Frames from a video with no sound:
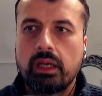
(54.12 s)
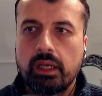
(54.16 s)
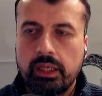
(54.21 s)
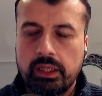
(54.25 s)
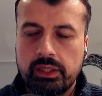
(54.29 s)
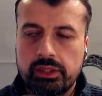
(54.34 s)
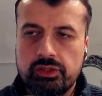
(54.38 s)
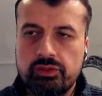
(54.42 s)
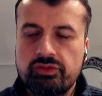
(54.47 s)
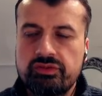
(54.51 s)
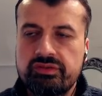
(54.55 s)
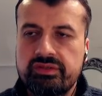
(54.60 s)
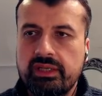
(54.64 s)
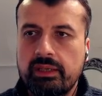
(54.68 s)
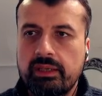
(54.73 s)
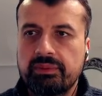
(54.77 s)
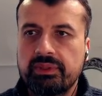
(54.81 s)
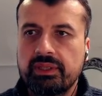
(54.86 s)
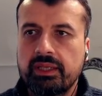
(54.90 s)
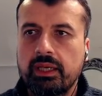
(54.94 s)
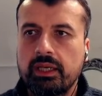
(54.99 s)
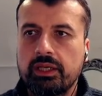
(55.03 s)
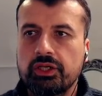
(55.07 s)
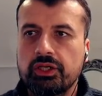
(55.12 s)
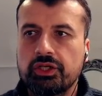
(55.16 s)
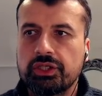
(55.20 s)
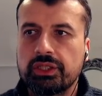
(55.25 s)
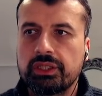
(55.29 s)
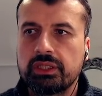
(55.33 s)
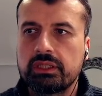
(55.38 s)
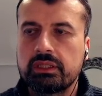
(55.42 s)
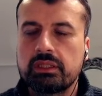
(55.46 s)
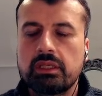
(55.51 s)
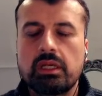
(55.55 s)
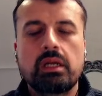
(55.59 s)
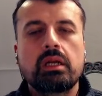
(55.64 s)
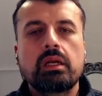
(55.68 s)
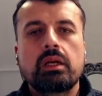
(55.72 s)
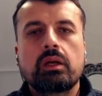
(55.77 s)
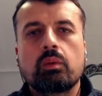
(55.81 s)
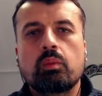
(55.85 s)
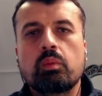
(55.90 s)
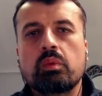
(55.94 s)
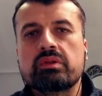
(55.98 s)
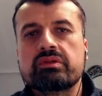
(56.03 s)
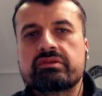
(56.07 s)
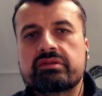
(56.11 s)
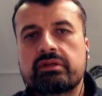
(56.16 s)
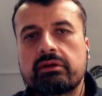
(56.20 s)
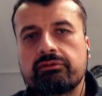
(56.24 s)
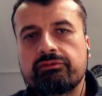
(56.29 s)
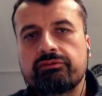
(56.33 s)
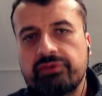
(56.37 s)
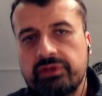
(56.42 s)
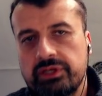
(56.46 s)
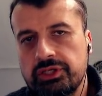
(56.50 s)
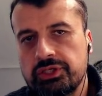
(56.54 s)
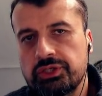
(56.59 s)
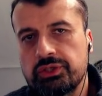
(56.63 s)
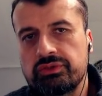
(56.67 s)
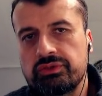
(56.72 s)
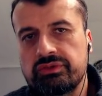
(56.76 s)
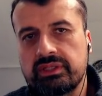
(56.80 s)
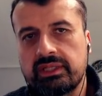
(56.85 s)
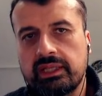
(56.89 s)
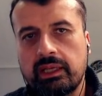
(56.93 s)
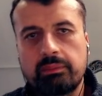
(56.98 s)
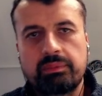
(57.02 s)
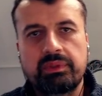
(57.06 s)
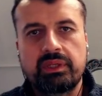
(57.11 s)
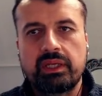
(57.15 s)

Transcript: I can use the application. Once I've finished using the